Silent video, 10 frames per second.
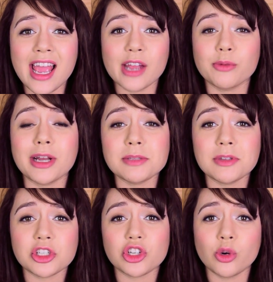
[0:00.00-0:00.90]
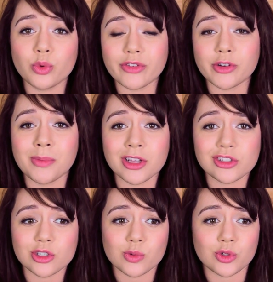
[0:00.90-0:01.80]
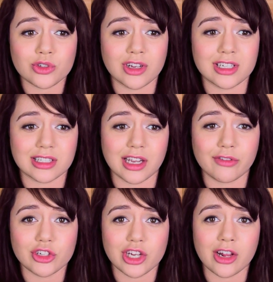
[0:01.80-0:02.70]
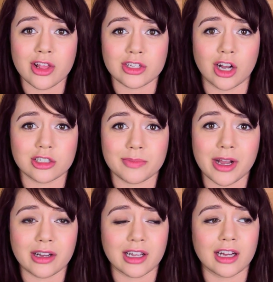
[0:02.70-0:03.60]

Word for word: It reminds me of the show River Monsters, which was on Discovery Channel that I talked about.